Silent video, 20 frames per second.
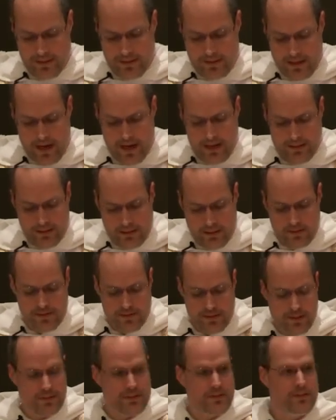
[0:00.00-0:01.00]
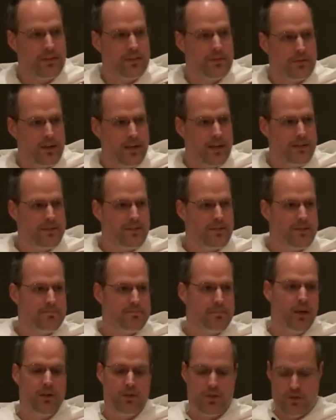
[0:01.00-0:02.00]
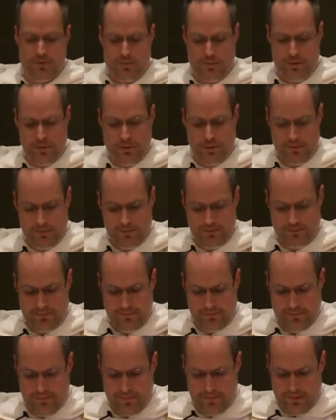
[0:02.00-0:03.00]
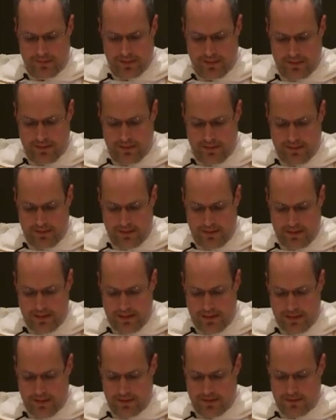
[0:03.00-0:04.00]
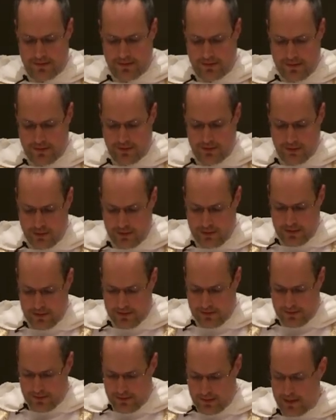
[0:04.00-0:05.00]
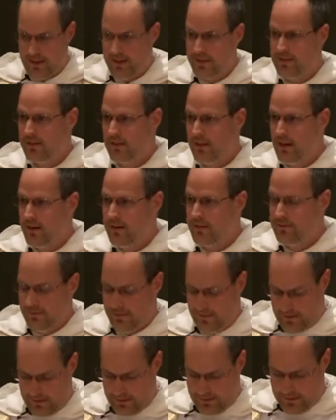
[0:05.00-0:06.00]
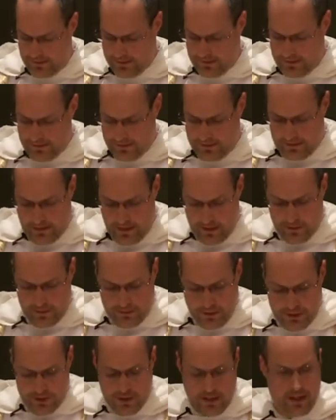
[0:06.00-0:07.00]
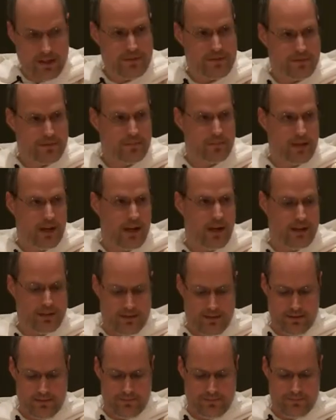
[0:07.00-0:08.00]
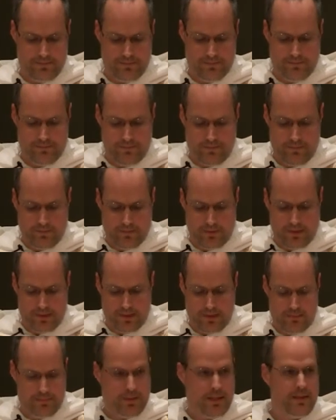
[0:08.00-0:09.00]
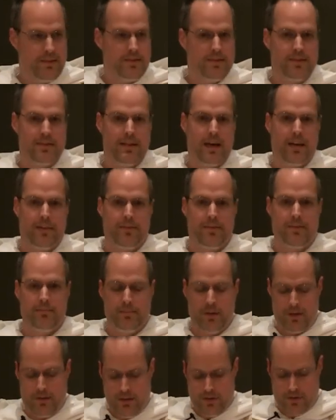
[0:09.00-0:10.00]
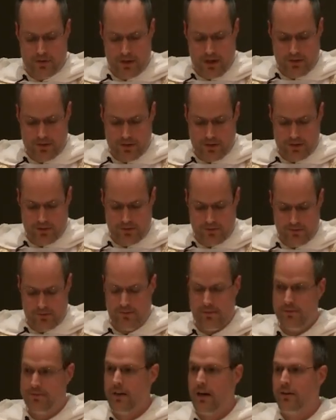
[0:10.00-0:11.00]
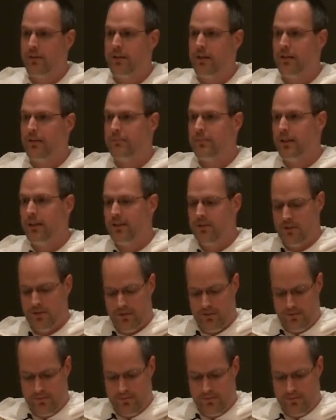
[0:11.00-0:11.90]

God gives us the grace to punch through, and it's His goodness and its love that originates from God. Peace is not some buried treasure found on a beach,